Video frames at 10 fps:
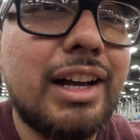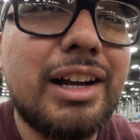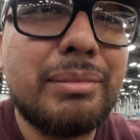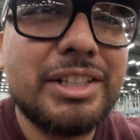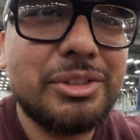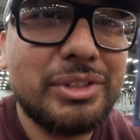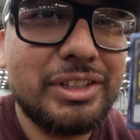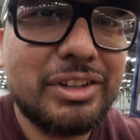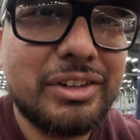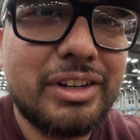I got my
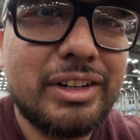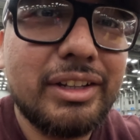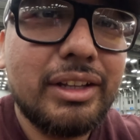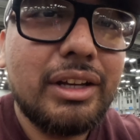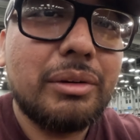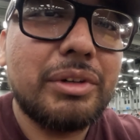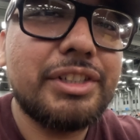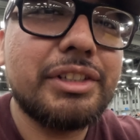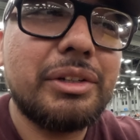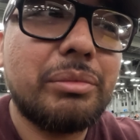token card. We're
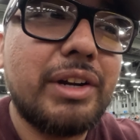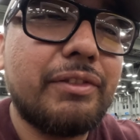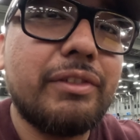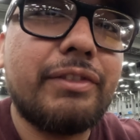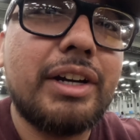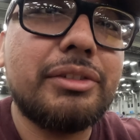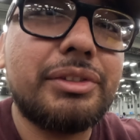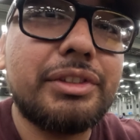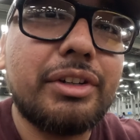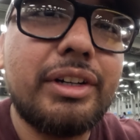just gonna wait for the
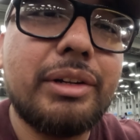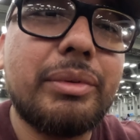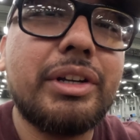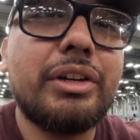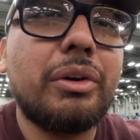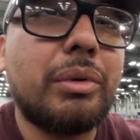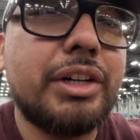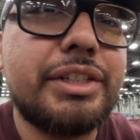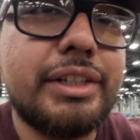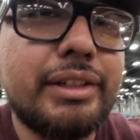finals to start, and then we're gonna go
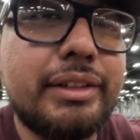watch it.